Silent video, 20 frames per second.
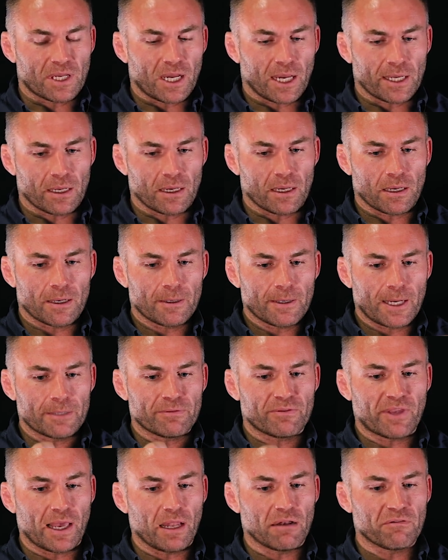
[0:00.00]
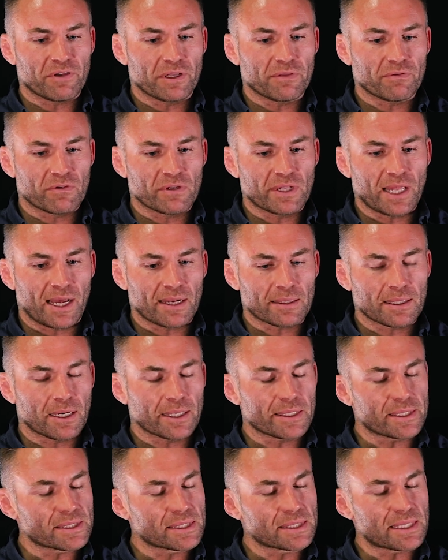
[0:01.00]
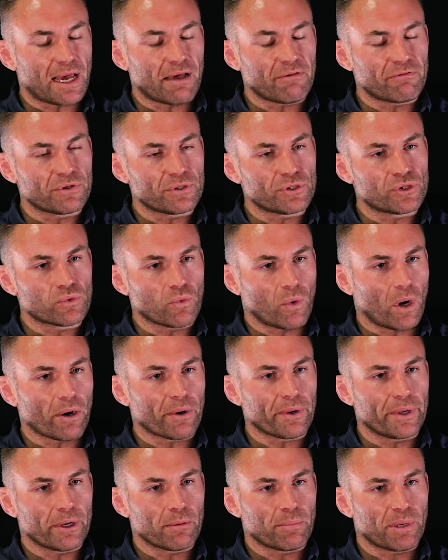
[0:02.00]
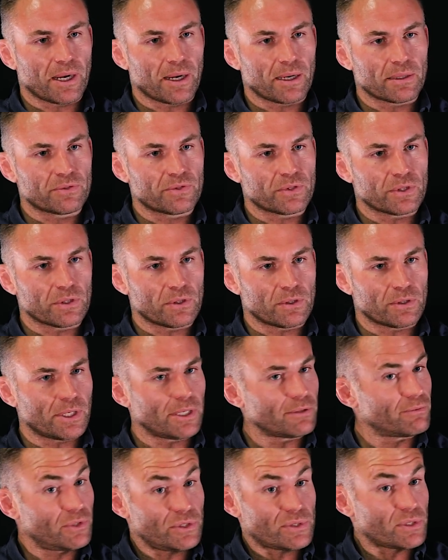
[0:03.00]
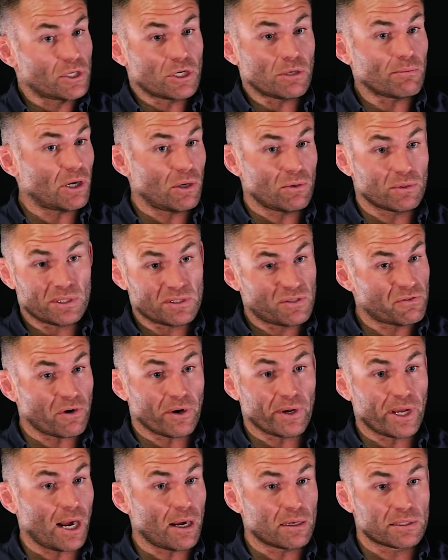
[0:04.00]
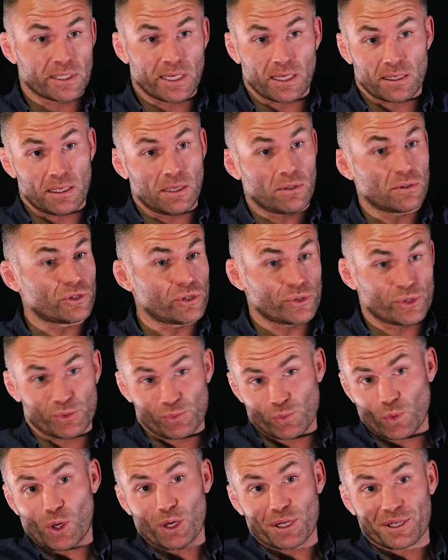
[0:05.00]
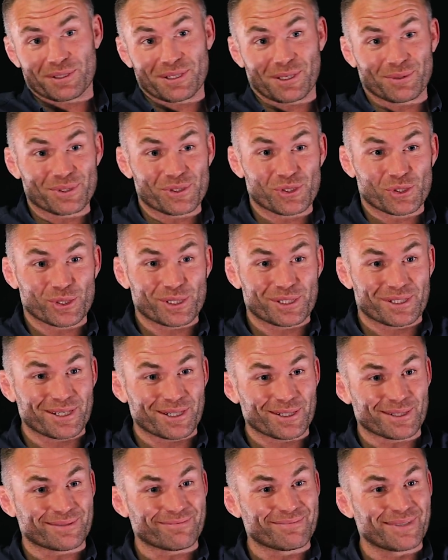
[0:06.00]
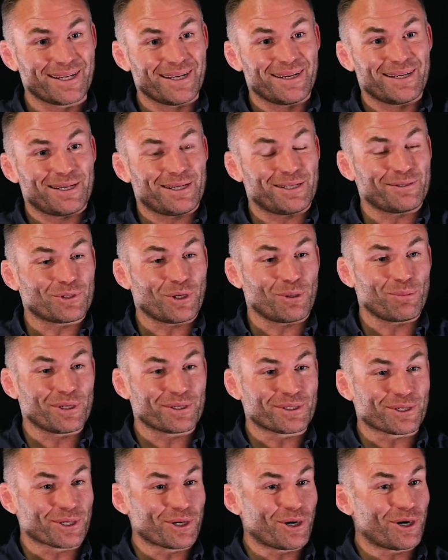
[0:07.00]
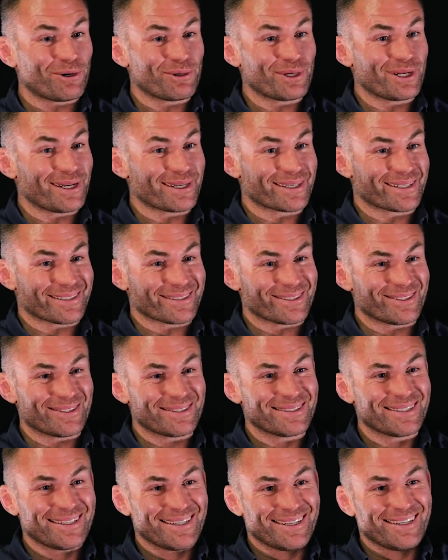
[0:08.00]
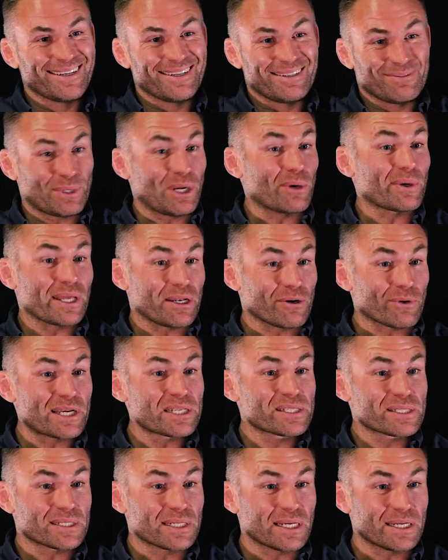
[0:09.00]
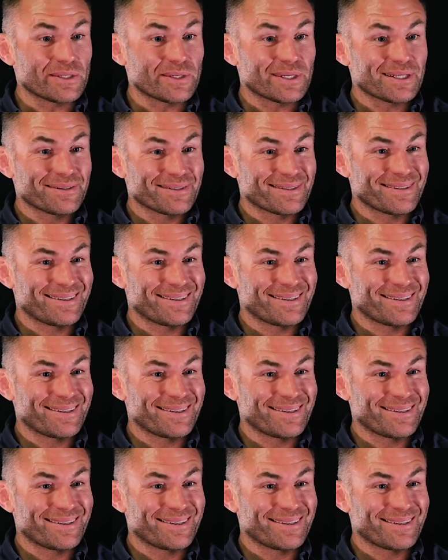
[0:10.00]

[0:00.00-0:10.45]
kind of delve into that kind of savage warrior part, you know, that doesn't come out. It's very hard to get it out just walking down the street there in Dublin or Galway, like, you know, without getting arrested anyway.